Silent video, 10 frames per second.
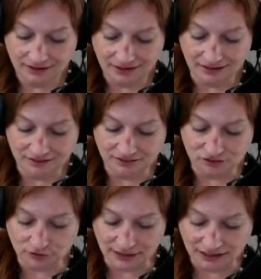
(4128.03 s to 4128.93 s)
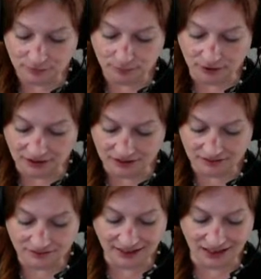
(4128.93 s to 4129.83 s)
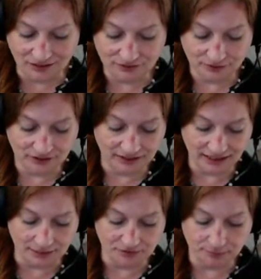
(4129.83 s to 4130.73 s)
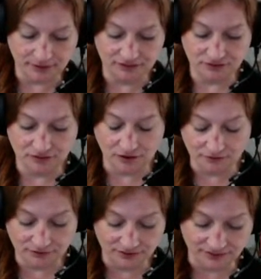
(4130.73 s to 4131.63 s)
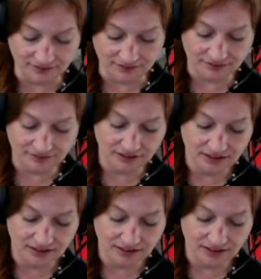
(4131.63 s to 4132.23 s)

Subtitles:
It is a direct product of the California Cable Splicer Conferences,